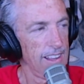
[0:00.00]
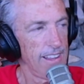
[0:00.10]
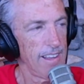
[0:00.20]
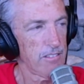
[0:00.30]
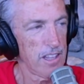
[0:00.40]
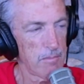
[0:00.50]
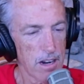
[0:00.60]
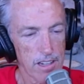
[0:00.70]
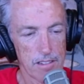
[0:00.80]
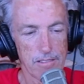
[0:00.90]
If the
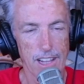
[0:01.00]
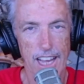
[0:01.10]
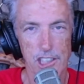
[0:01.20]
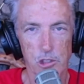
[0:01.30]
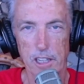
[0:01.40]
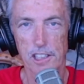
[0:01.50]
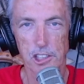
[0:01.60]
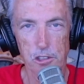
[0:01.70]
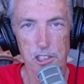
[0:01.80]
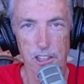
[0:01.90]
American flag triggers
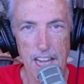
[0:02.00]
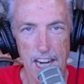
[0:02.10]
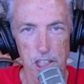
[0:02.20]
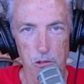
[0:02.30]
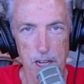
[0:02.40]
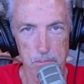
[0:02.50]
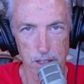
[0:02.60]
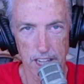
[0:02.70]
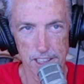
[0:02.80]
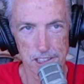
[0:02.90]
you, you're not in the right
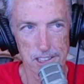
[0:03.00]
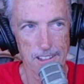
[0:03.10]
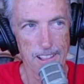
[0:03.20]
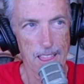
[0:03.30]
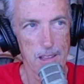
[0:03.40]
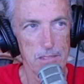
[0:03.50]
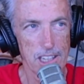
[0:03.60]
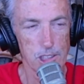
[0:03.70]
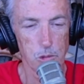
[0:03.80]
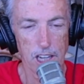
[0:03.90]
place,
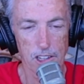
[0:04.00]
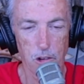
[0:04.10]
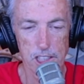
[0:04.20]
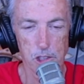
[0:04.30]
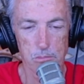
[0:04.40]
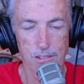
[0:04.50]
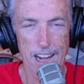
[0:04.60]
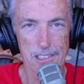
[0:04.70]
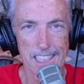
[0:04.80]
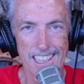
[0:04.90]
because we are going to
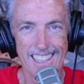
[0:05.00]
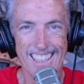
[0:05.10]
proudly